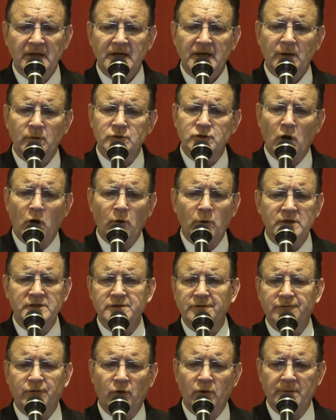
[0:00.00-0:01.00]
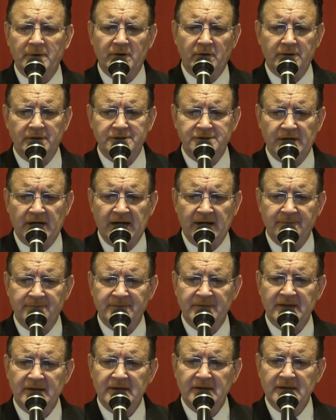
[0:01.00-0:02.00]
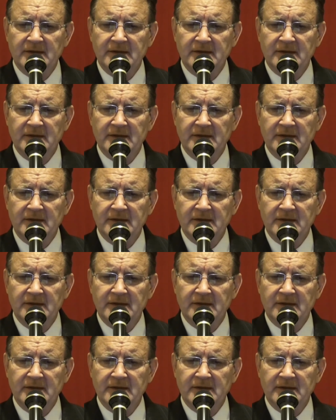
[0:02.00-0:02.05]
He was always the foreman on the job,